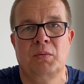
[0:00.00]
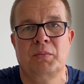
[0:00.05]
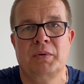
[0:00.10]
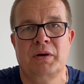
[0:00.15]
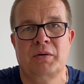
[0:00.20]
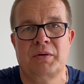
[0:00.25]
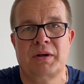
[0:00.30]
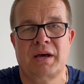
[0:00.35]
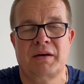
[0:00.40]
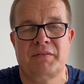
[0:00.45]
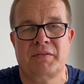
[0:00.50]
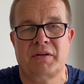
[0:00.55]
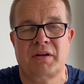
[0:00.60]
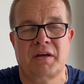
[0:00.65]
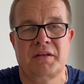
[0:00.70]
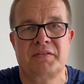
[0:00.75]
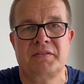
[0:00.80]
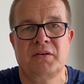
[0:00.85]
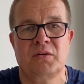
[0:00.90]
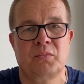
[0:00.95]
way or another. And I
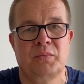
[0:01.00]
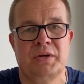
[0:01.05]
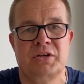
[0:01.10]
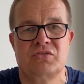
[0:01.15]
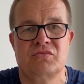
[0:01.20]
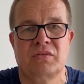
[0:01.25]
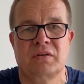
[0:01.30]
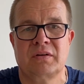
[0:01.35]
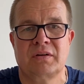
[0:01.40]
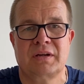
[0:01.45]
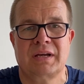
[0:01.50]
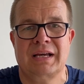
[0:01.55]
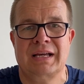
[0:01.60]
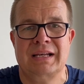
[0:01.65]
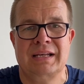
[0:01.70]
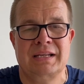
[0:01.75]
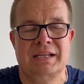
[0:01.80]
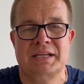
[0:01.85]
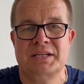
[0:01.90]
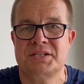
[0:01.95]
think we drank at
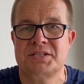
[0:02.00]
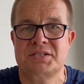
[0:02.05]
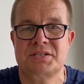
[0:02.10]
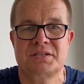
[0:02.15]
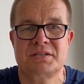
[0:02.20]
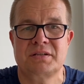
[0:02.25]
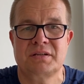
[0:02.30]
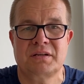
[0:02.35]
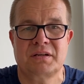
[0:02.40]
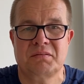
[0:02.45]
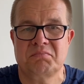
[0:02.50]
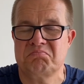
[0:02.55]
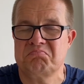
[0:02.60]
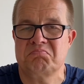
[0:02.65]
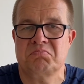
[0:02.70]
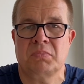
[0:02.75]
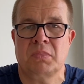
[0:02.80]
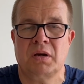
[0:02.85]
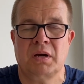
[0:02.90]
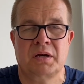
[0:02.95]
least,
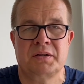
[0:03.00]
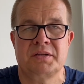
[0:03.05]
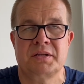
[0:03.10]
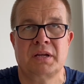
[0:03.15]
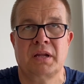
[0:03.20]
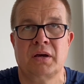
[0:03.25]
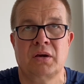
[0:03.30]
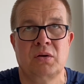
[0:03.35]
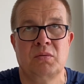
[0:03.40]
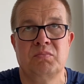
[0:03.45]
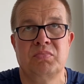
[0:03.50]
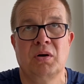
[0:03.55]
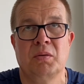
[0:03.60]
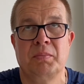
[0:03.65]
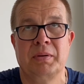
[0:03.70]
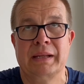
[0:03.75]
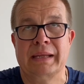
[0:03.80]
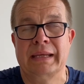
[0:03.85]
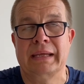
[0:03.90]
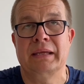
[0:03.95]
I don't know,
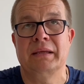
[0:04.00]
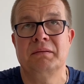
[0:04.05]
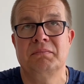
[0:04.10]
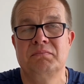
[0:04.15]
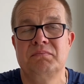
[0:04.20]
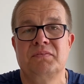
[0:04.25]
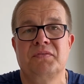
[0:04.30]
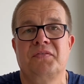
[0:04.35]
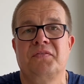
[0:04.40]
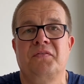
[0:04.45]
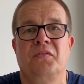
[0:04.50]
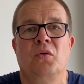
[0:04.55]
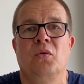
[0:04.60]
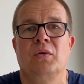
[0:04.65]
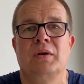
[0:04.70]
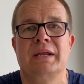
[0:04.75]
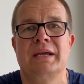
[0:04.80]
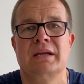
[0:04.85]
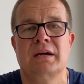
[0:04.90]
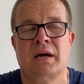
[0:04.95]
probably 4
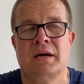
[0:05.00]
litres.